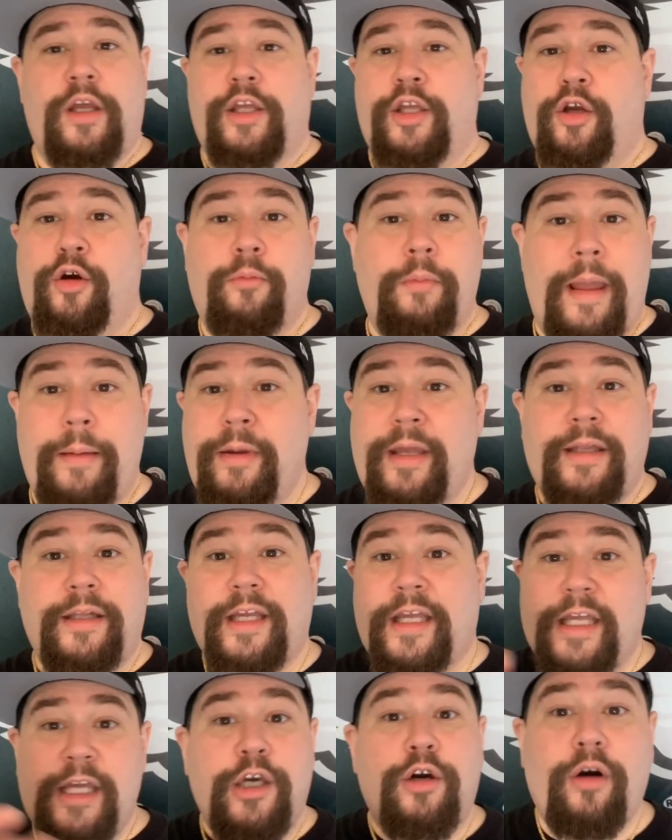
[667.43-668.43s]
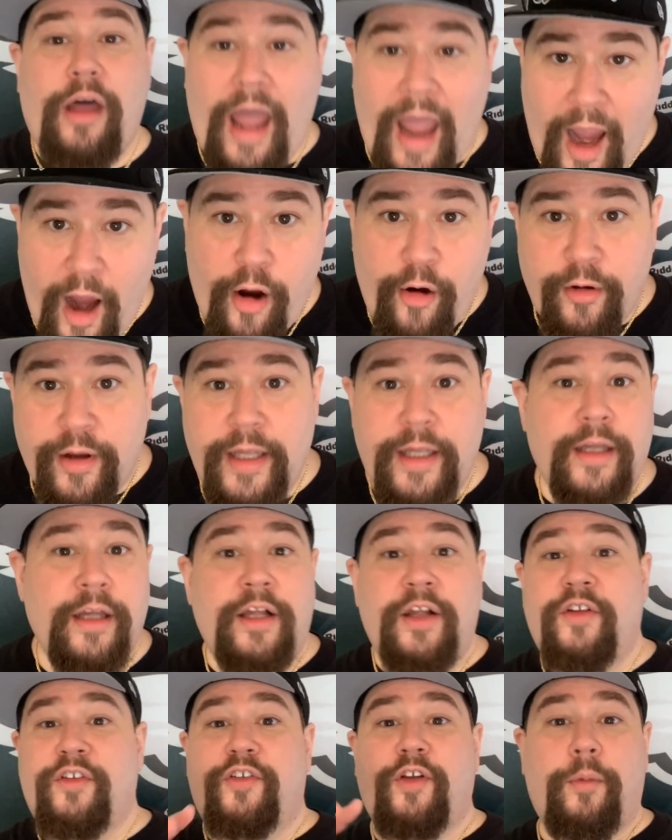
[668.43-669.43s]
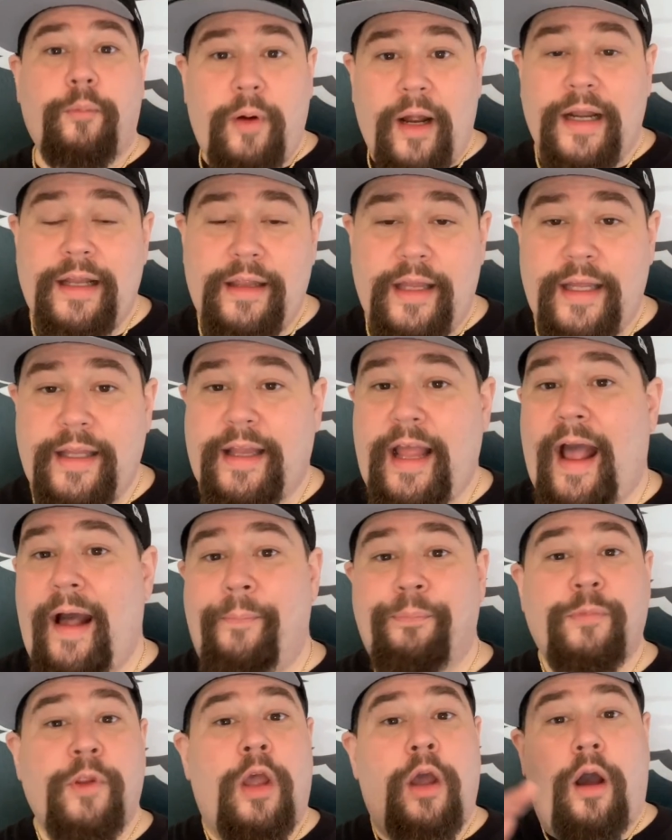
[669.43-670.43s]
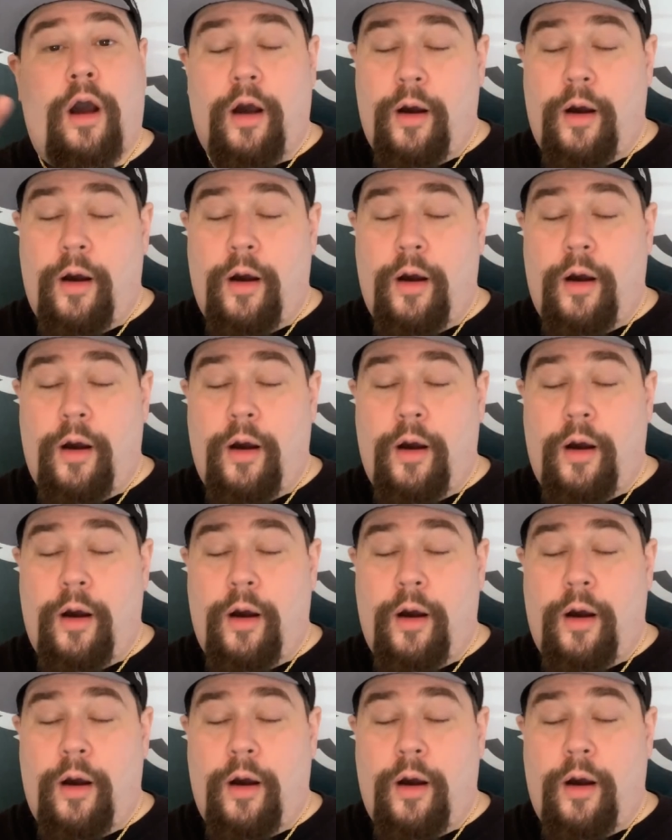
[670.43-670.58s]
you know, maybe a N'Keal Harry, somebody like that.